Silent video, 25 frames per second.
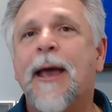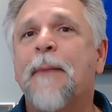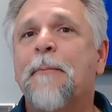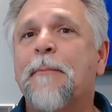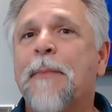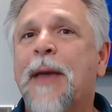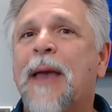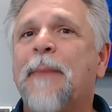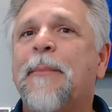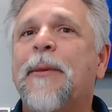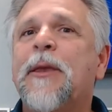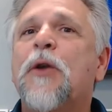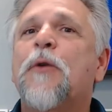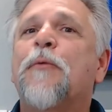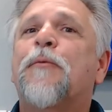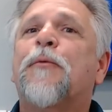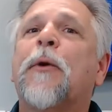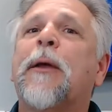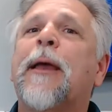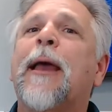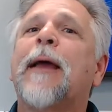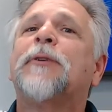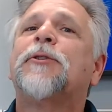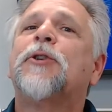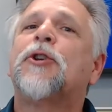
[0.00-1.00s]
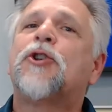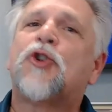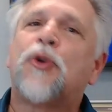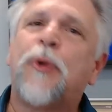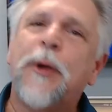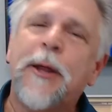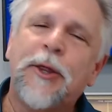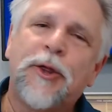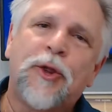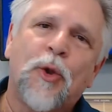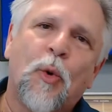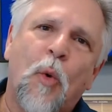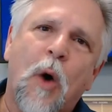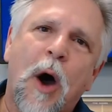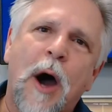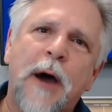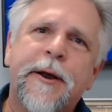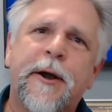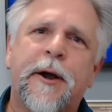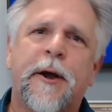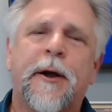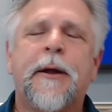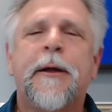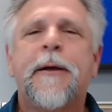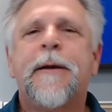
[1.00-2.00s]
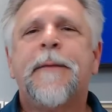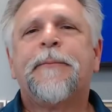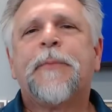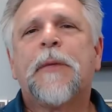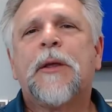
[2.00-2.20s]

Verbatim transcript: Maybe you forget to treat the water.